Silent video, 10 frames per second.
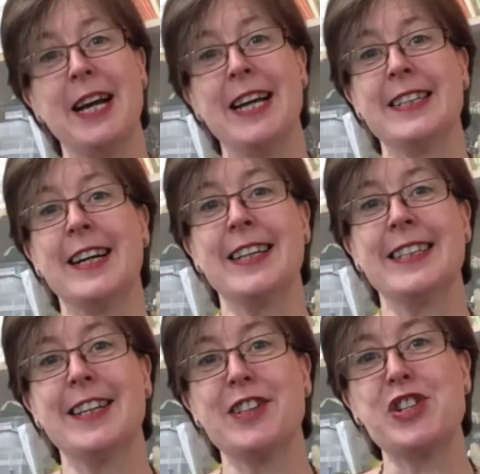And I
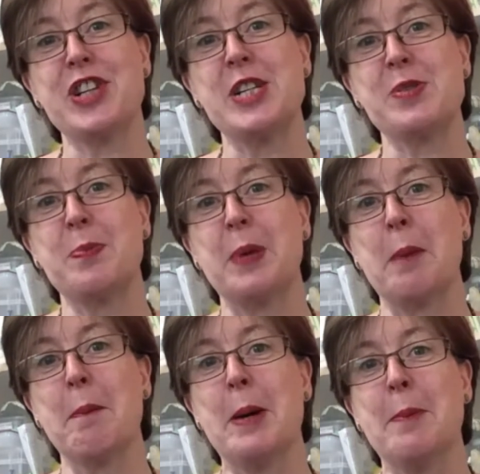cut the chase with
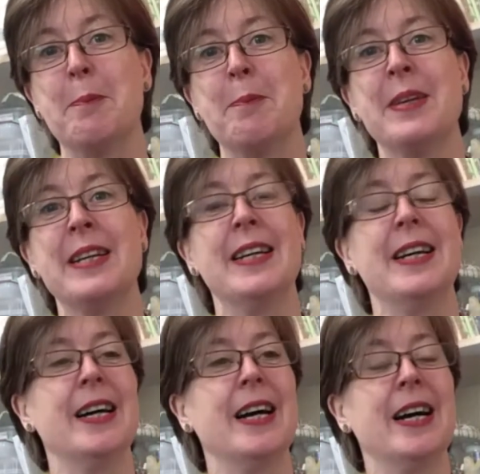being mum
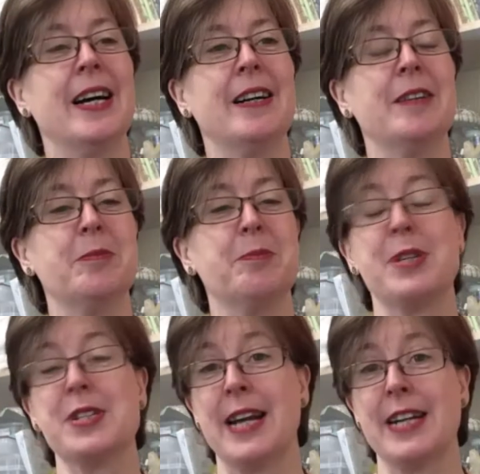
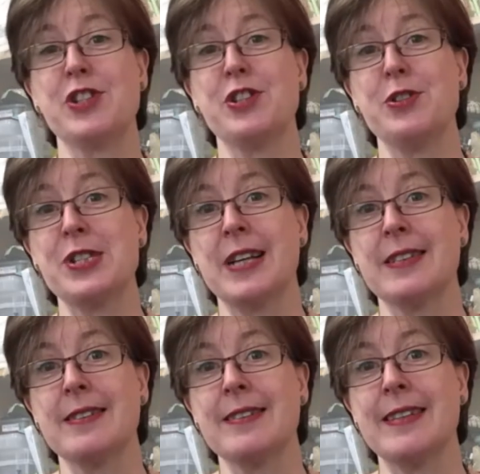because I had two
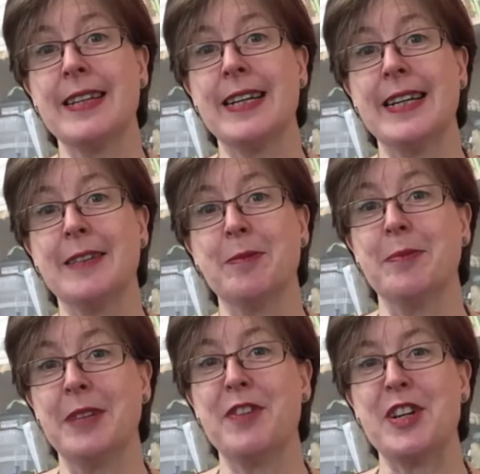sons
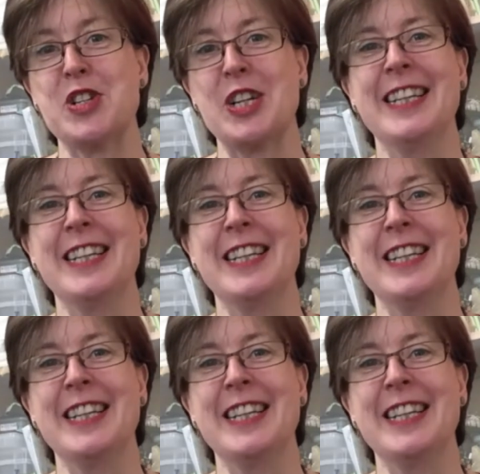eventually.